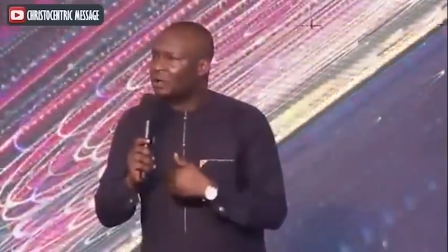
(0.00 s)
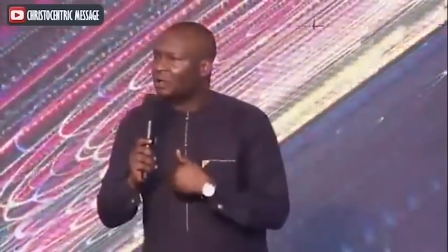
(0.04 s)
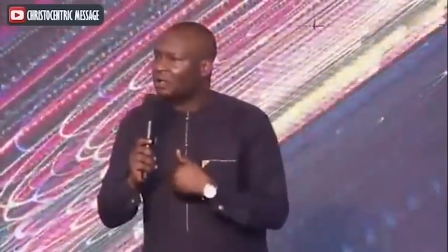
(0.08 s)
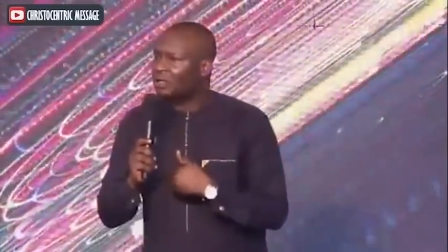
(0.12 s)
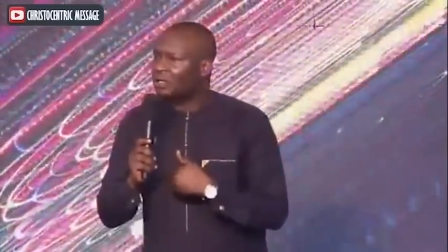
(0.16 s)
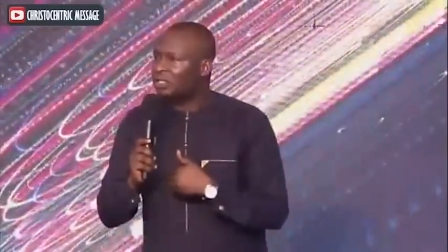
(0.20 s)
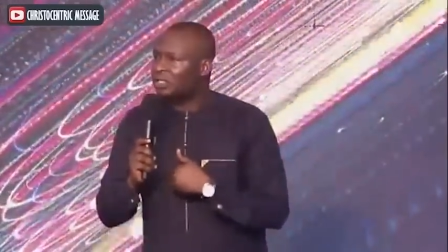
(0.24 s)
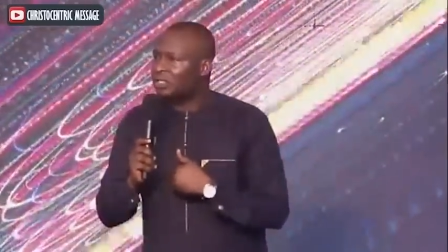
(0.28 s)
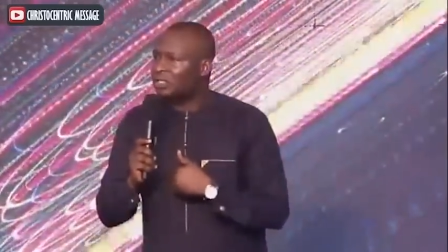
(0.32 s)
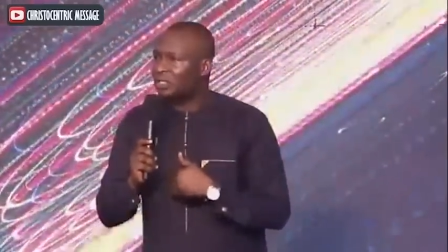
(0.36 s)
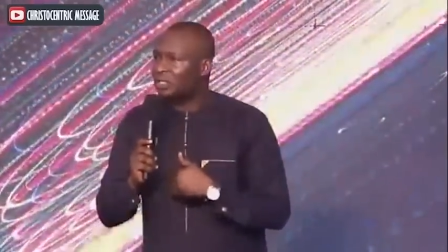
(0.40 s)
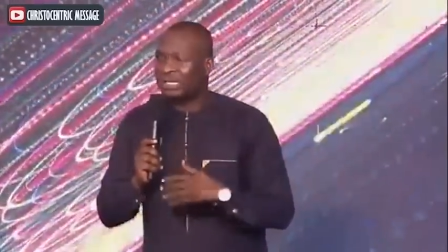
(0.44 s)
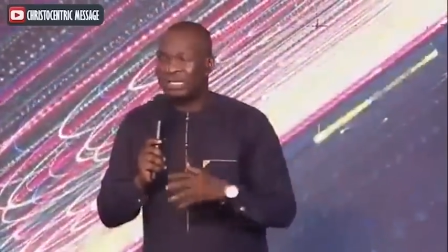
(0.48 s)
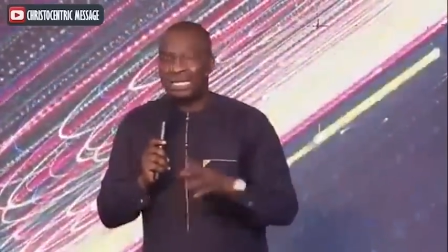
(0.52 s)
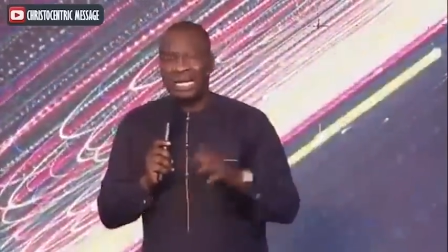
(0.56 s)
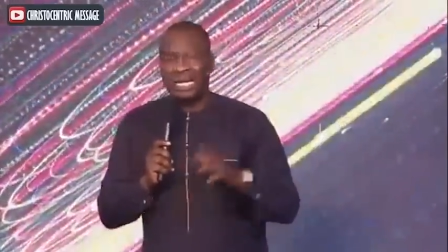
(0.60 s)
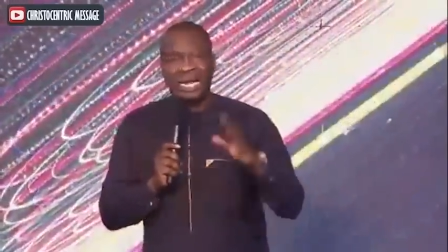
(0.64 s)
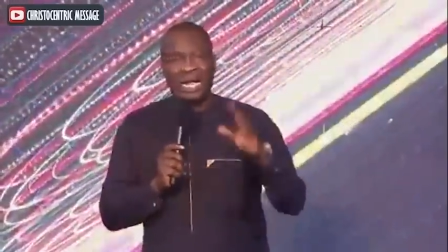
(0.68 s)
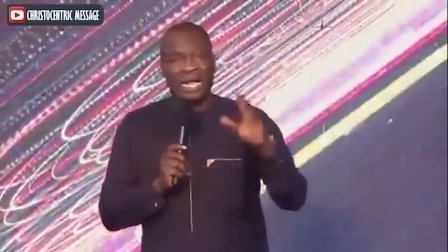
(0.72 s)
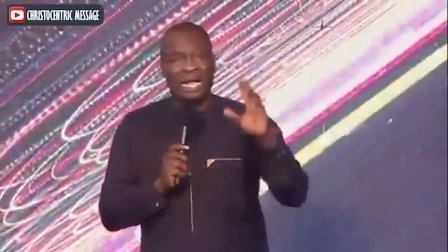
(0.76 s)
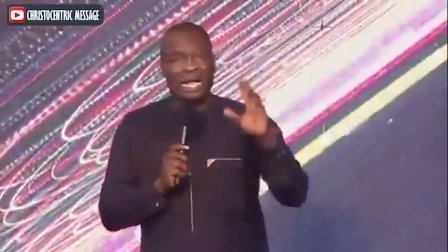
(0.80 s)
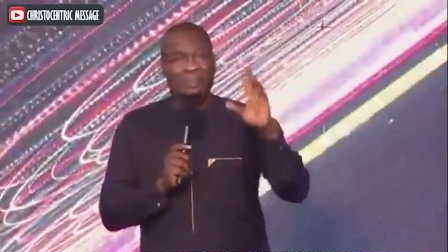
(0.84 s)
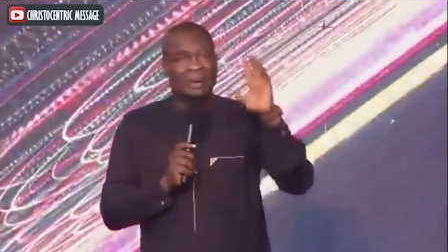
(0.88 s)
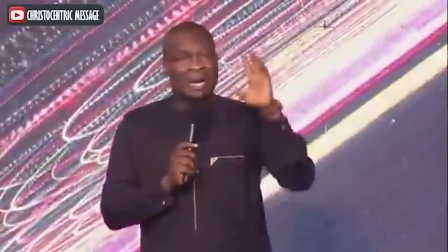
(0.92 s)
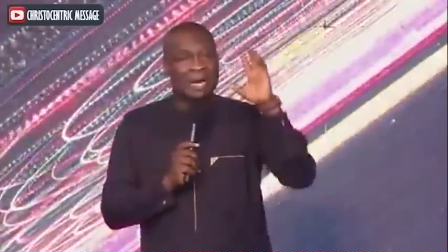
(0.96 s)
condition
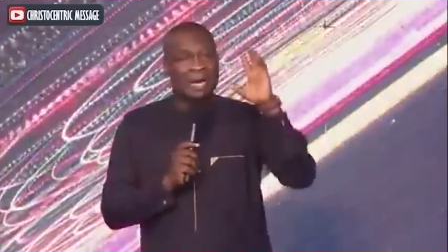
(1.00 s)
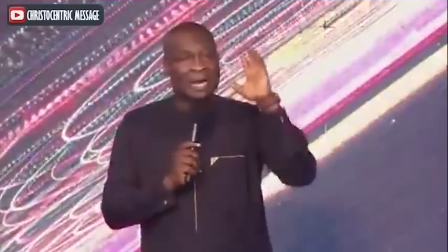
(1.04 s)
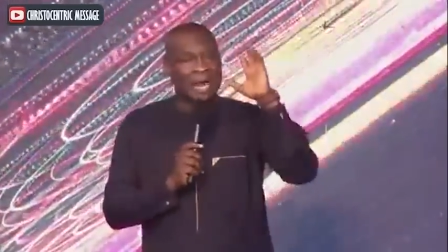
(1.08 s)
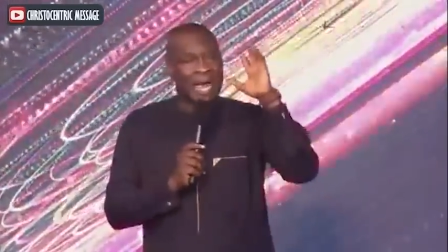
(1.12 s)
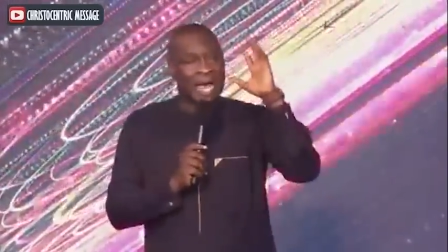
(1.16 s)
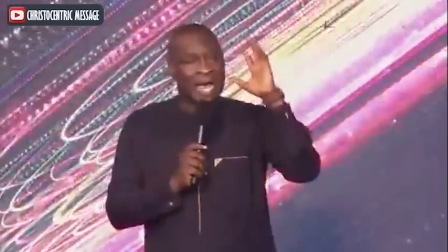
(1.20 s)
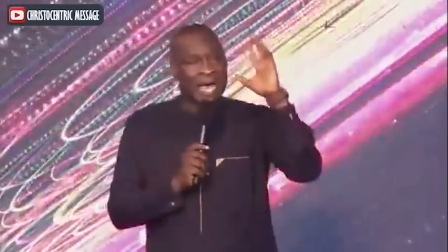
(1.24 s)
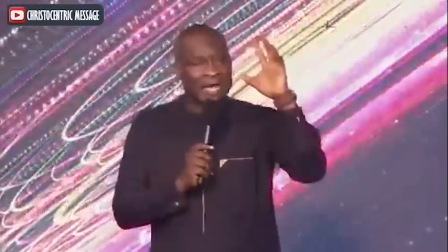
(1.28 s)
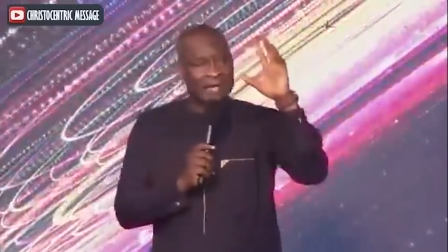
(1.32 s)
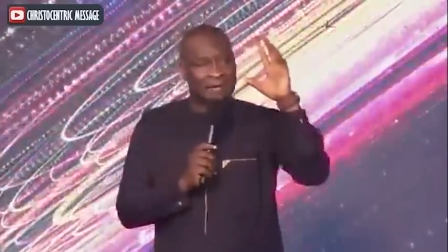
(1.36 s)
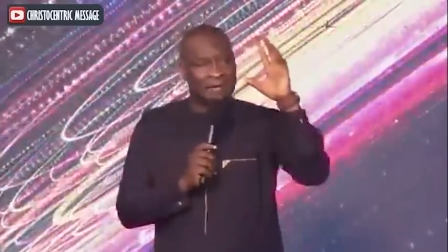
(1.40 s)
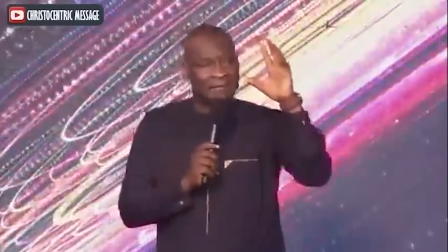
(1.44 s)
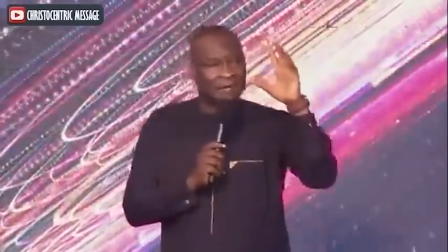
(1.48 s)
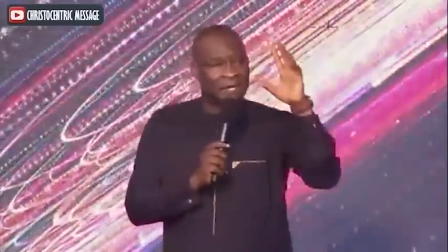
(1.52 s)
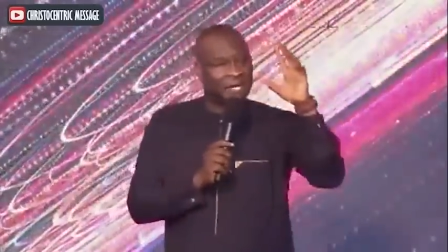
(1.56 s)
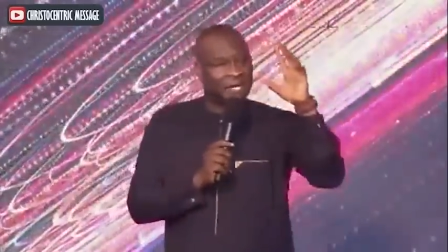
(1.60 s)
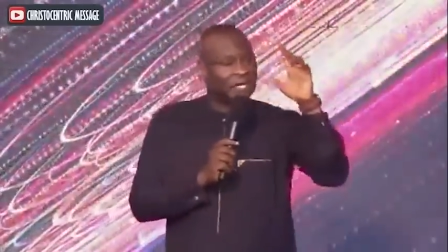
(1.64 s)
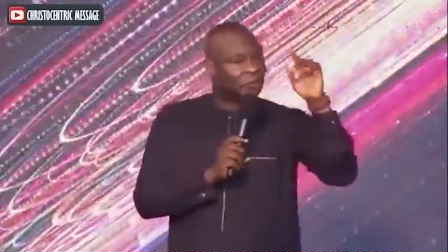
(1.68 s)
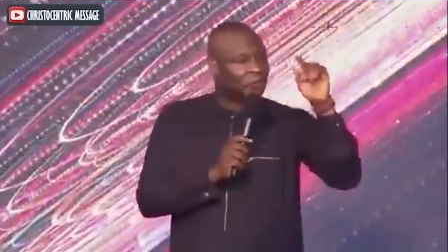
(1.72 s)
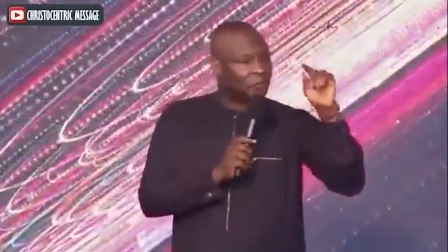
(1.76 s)
that I am alive